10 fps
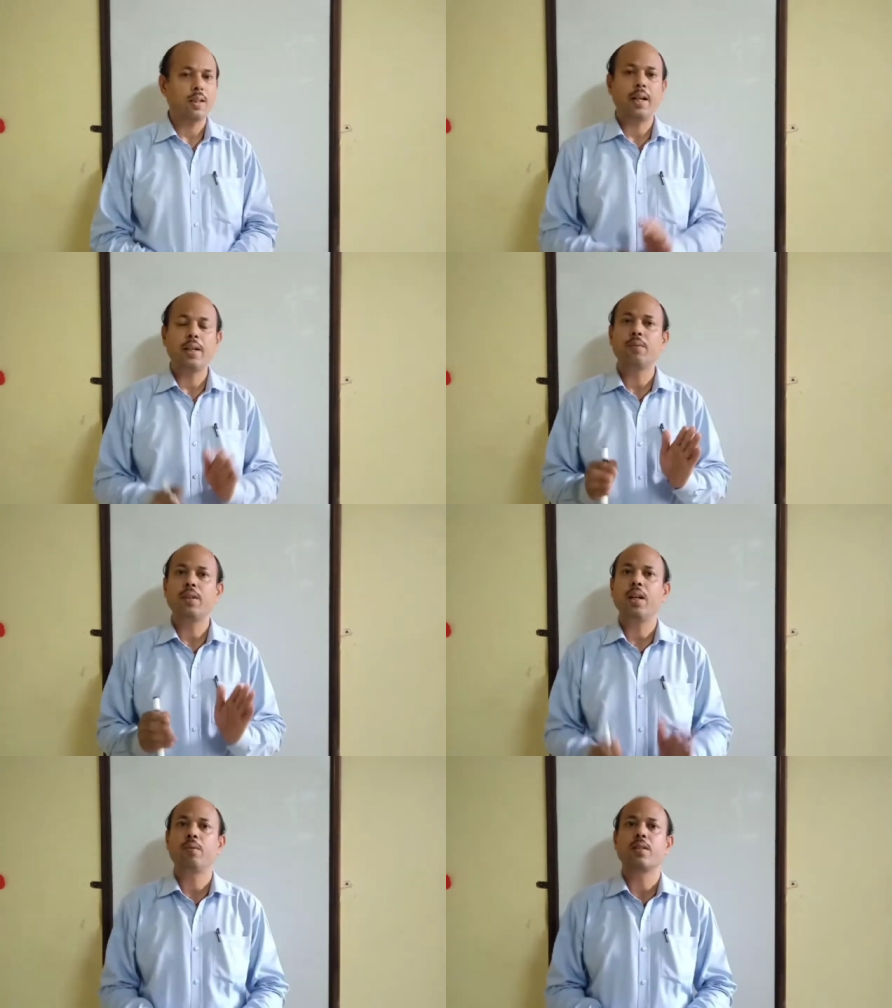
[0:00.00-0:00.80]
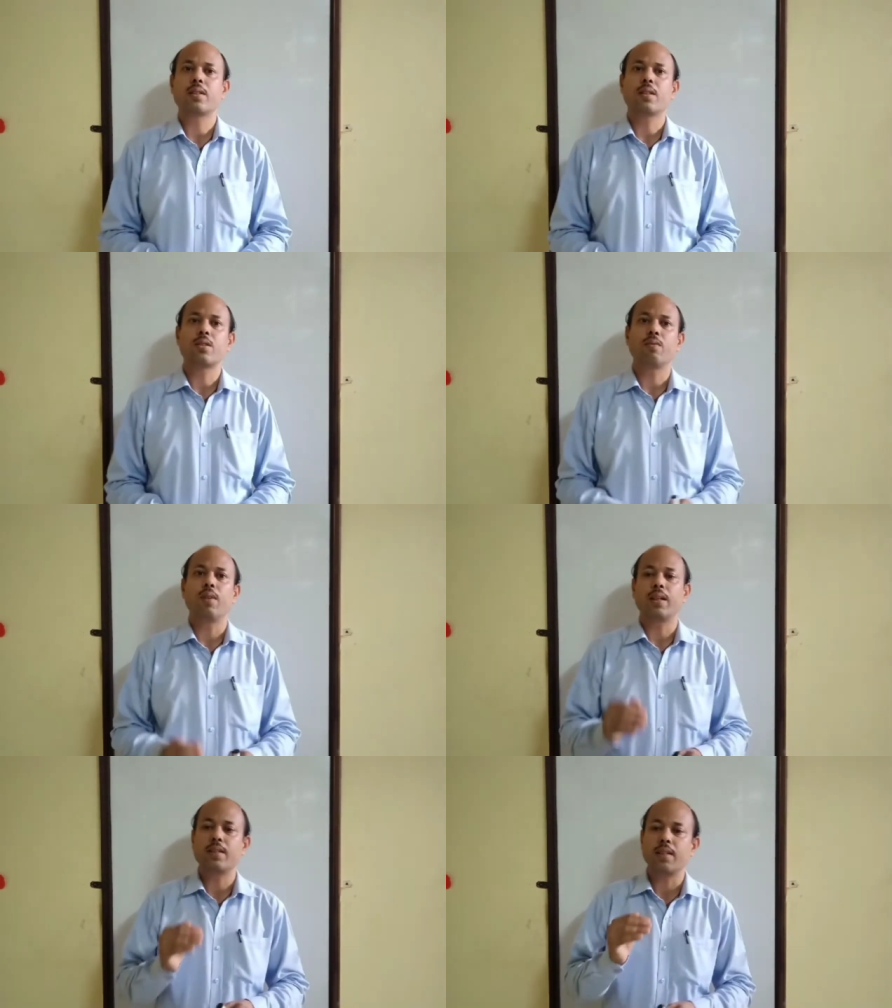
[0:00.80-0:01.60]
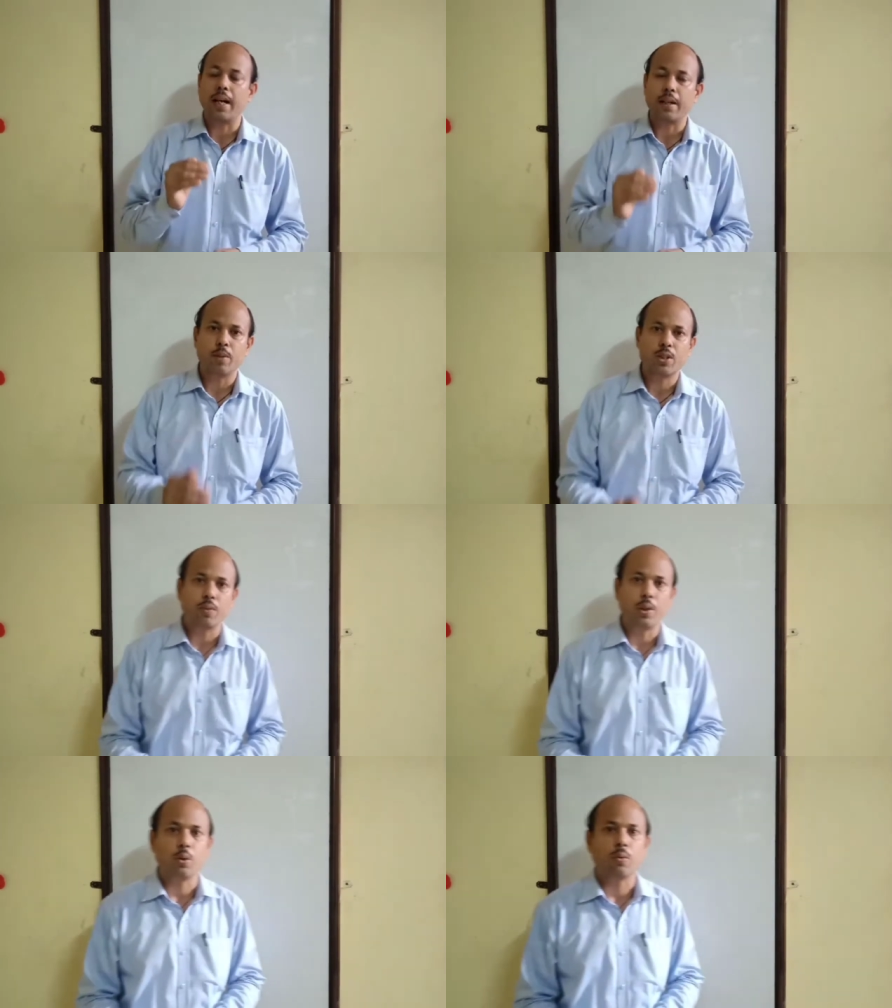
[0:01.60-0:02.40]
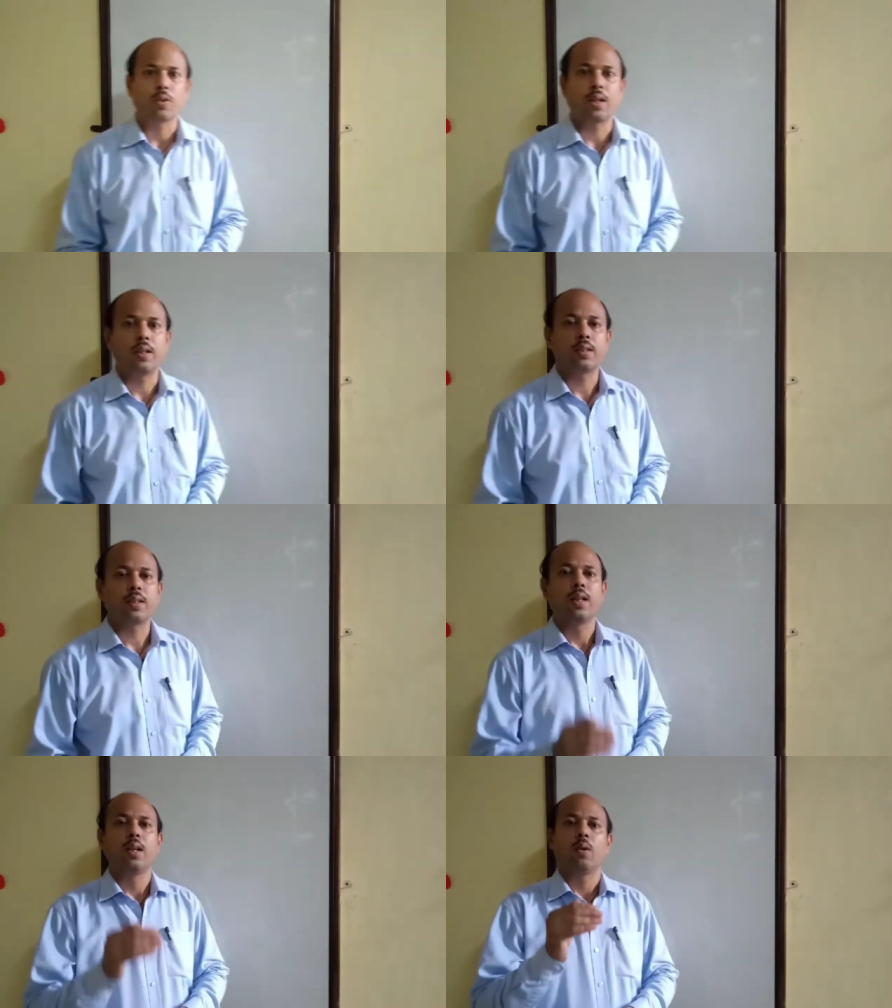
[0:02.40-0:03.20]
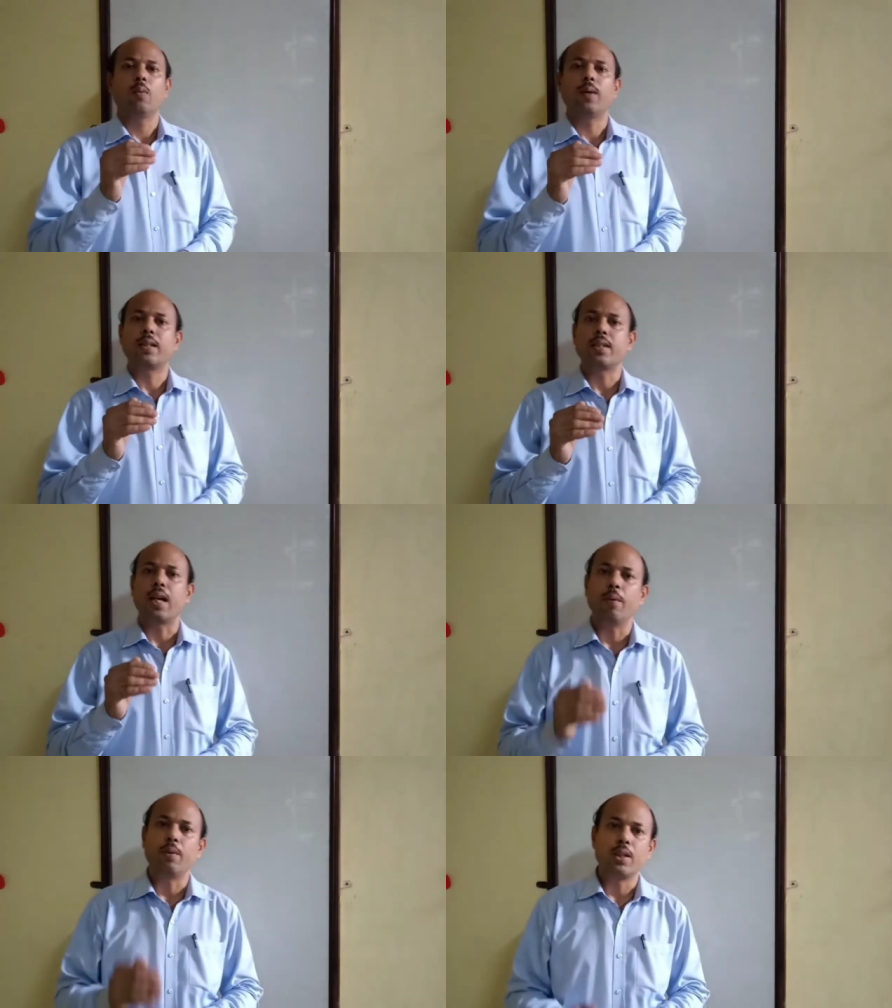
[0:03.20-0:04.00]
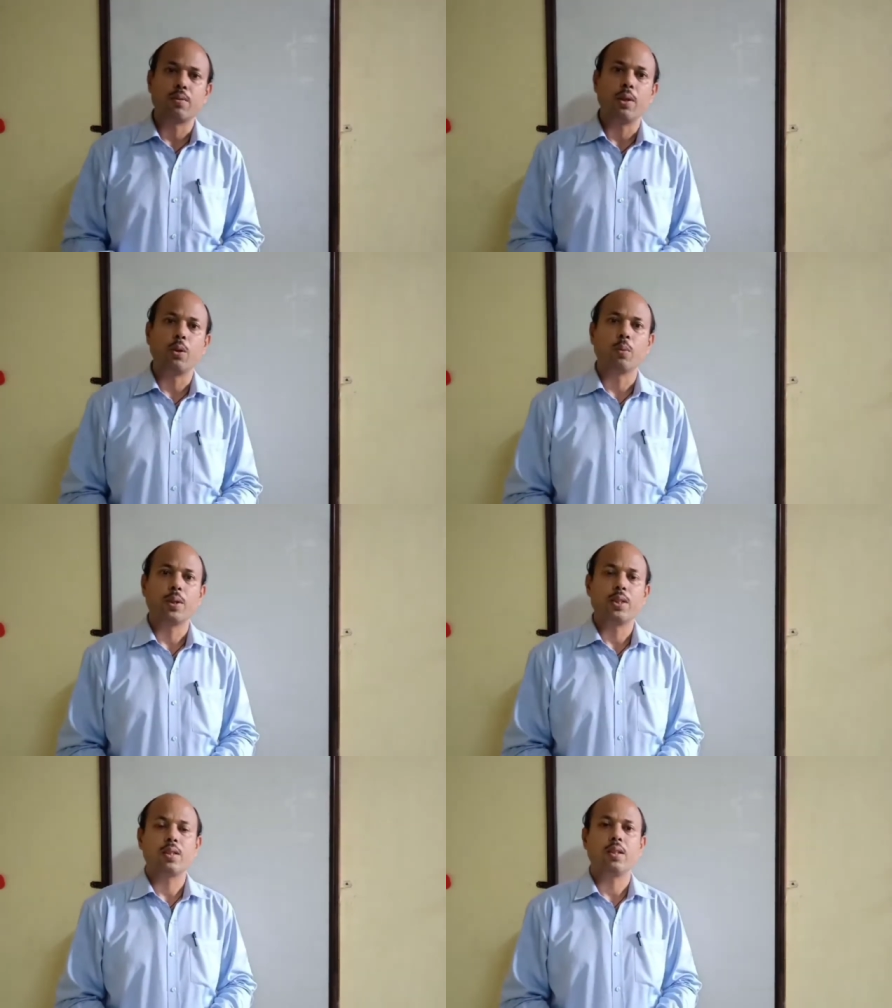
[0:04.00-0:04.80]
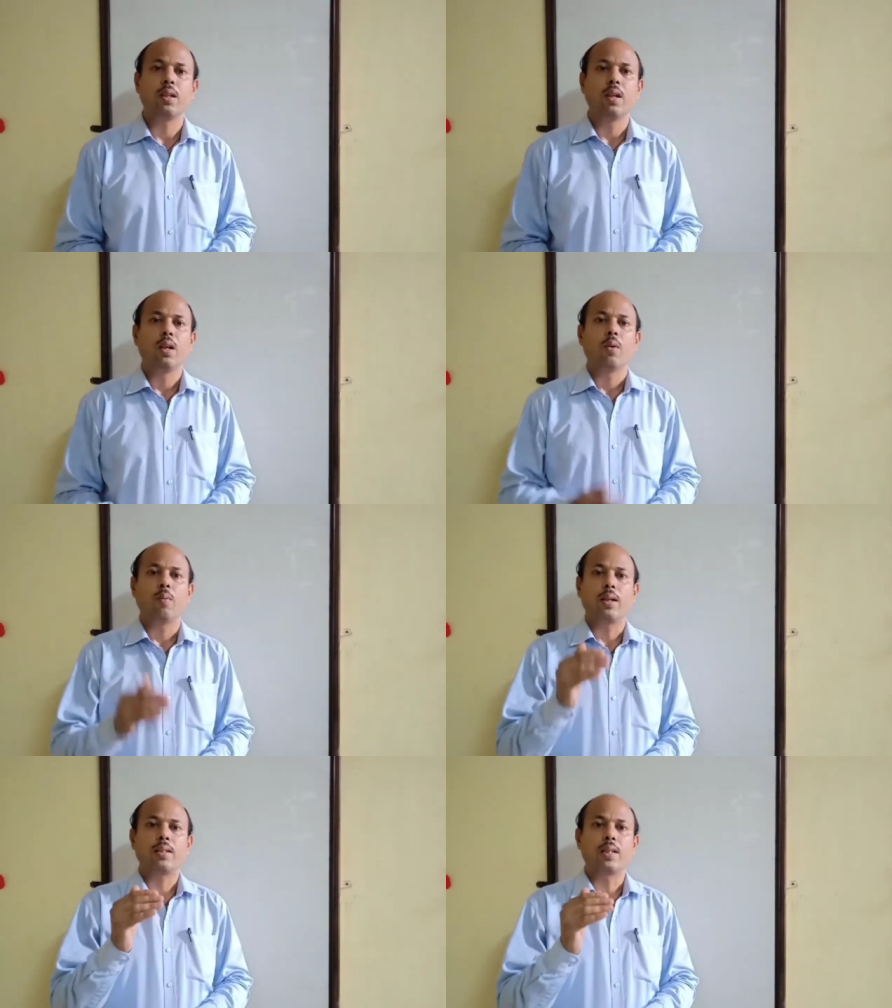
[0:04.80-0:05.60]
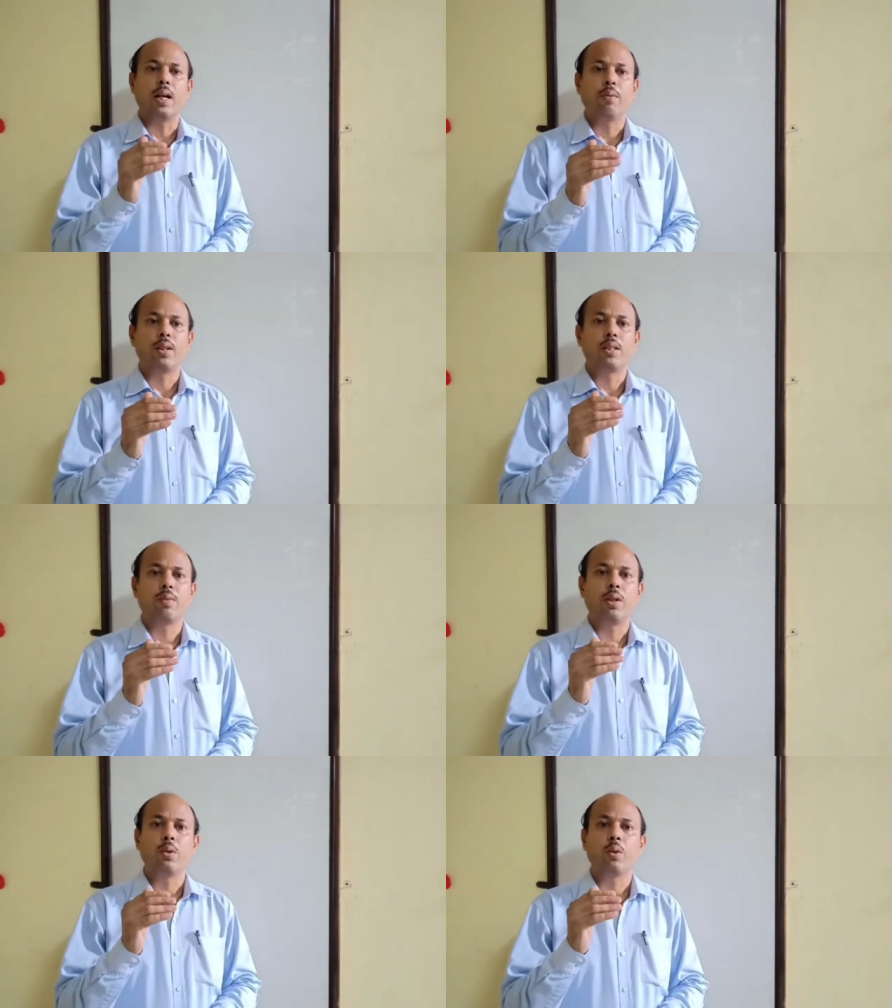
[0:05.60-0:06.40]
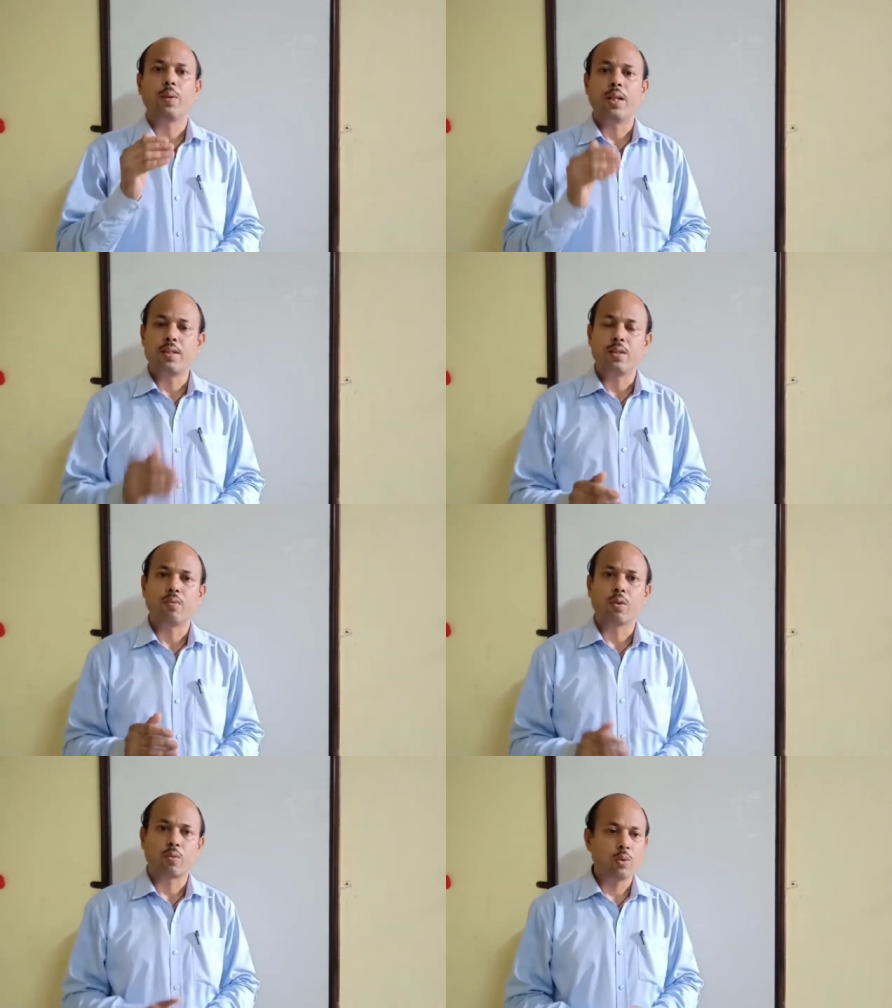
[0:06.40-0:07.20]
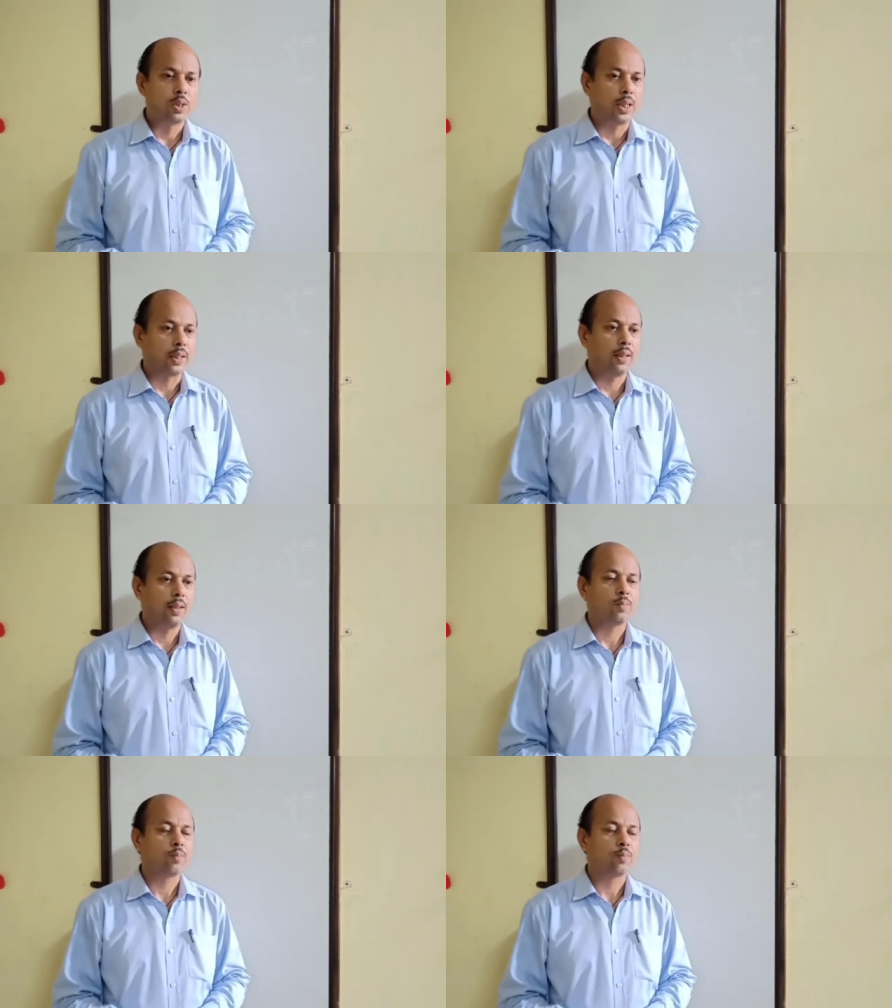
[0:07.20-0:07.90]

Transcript: And we have discussed what is RMS value of current, what is average value of AC, what is average value of AC for full cycle.